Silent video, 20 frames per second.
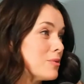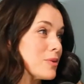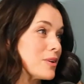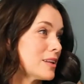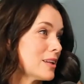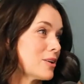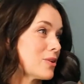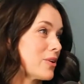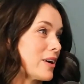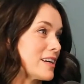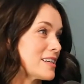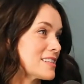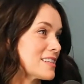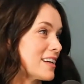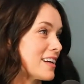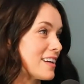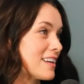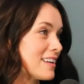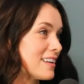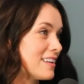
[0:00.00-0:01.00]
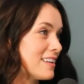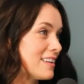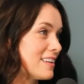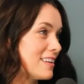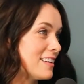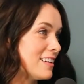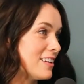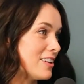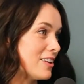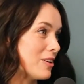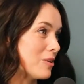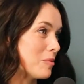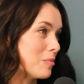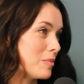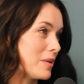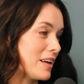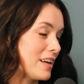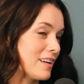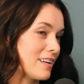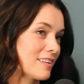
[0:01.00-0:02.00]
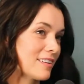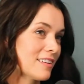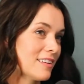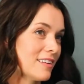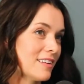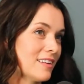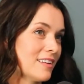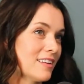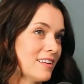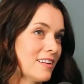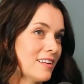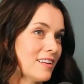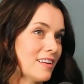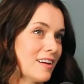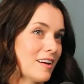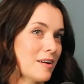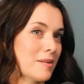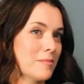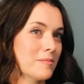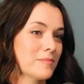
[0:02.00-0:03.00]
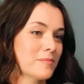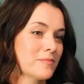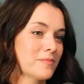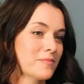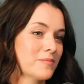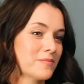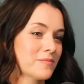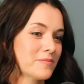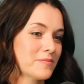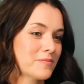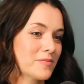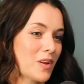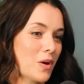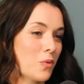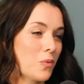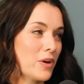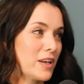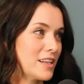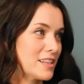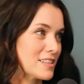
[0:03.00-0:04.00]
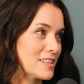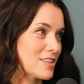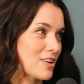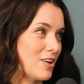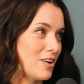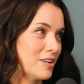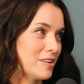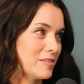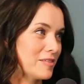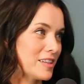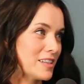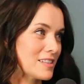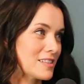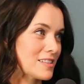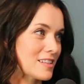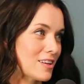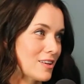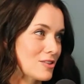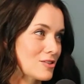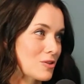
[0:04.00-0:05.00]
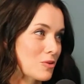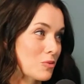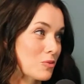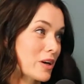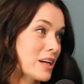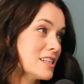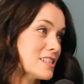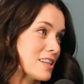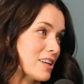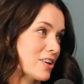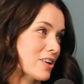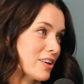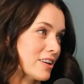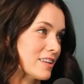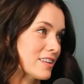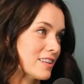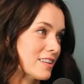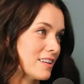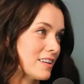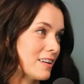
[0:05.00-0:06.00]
really crazy. Yeah. Being a witness to all of this, and also raising her.